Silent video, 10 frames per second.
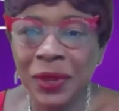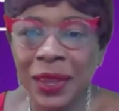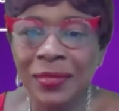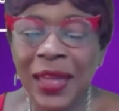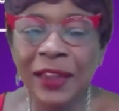
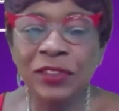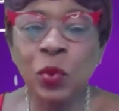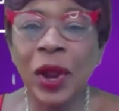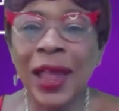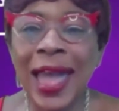that's
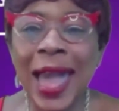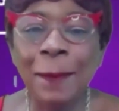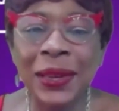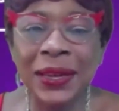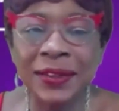where
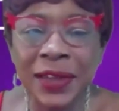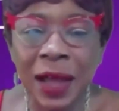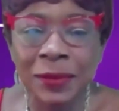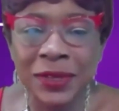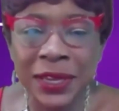happiness
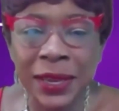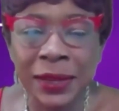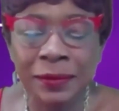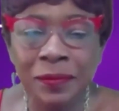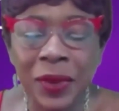comes
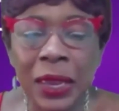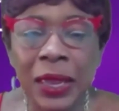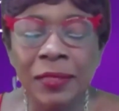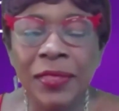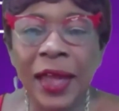in.
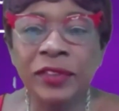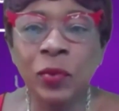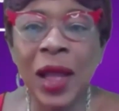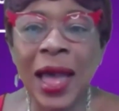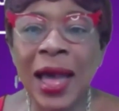That's
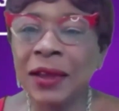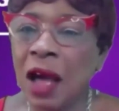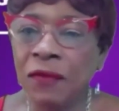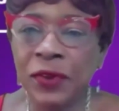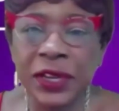where our
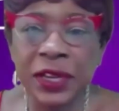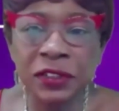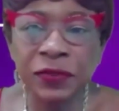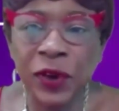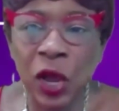
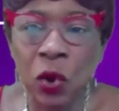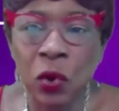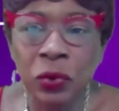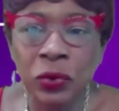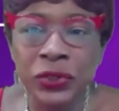confidence
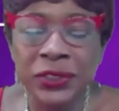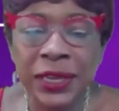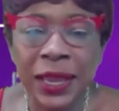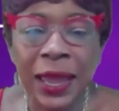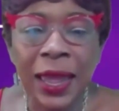flows,
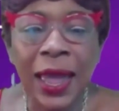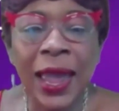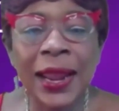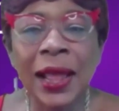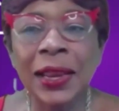
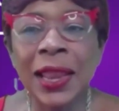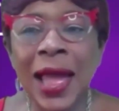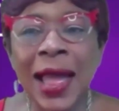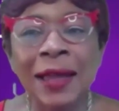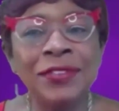and our
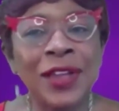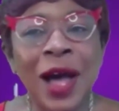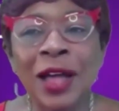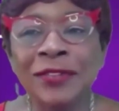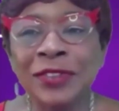lives
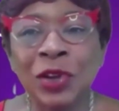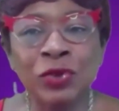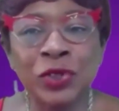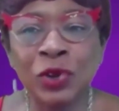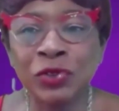are
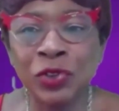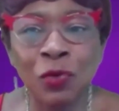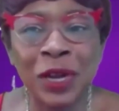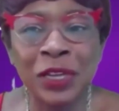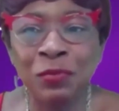so
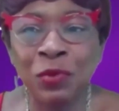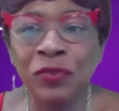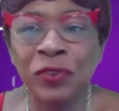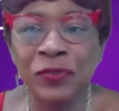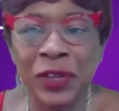much more
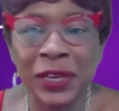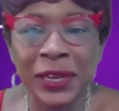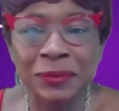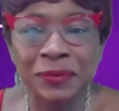fulfilling.